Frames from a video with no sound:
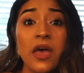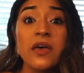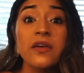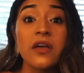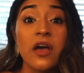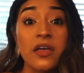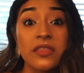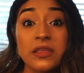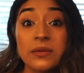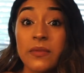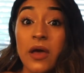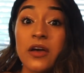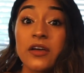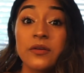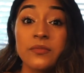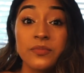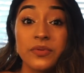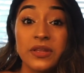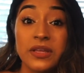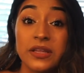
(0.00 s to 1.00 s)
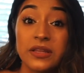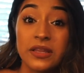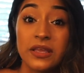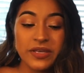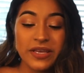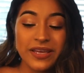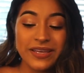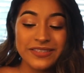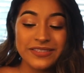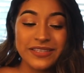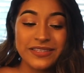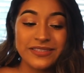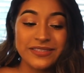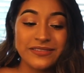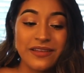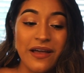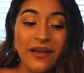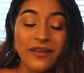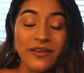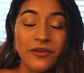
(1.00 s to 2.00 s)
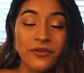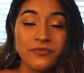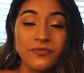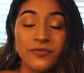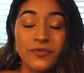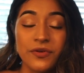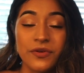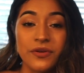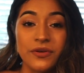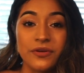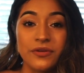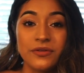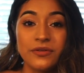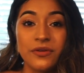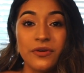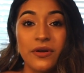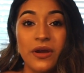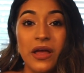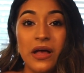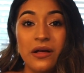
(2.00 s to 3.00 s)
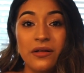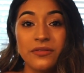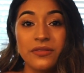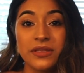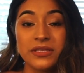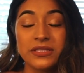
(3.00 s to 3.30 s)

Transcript: cut them out completely, because it's not good for your health.